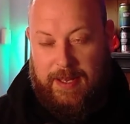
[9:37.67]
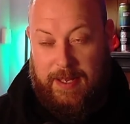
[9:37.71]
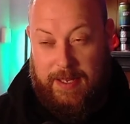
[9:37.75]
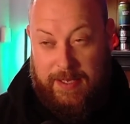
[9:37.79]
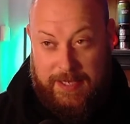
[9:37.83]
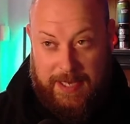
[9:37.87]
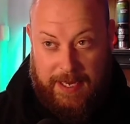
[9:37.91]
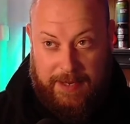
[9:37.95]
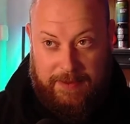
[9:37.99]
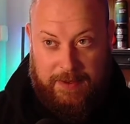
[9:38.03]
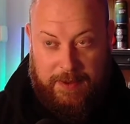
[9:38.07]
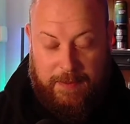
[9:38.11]
that
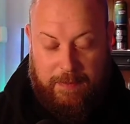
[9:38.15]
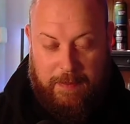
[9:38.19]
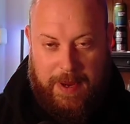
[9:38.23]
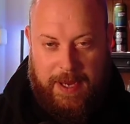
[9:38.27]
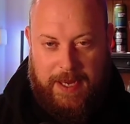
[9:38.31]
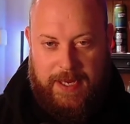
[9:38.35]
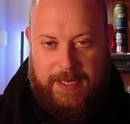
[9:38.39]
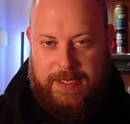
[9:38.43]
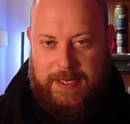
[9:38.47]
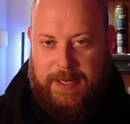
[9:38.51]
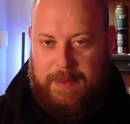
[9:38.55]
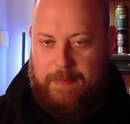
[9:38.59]
sounds
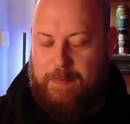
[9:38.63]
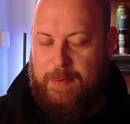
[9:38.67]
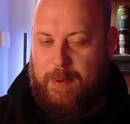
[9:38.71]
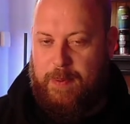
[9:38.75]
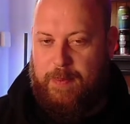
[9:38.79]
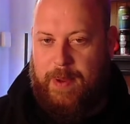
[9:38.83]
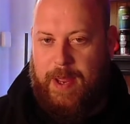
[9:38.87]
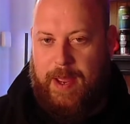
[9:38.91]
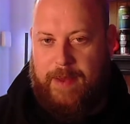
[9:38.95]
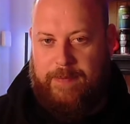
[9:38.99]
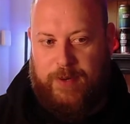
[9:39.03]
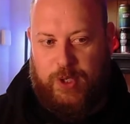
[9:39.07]
amazing,
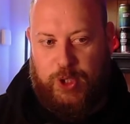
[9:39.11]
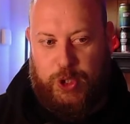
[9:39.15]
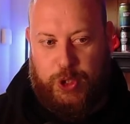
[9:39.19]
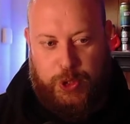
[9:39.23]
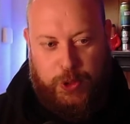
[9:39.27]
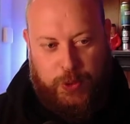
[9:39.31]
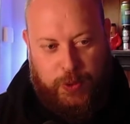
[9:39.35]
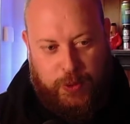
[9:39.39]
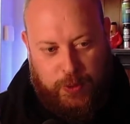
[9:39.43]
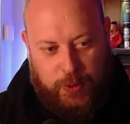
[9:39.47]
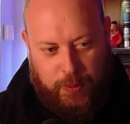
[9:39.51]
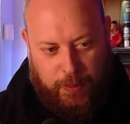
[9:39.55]
but we have a
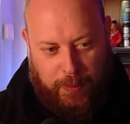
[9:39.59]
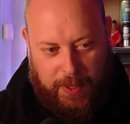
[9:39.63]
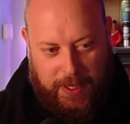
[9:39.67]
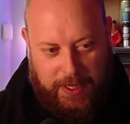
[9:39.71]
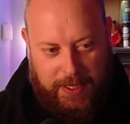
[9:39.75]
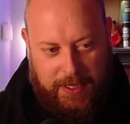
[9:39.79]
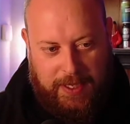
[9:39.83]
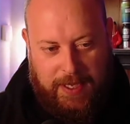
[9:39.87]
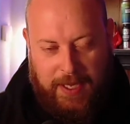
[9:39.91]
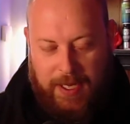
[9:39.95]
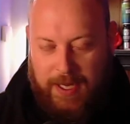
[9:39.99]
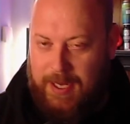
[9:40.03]
Shure
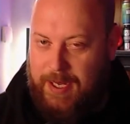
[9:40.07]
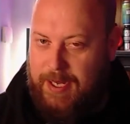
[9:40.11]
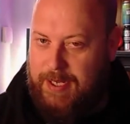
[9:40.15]
one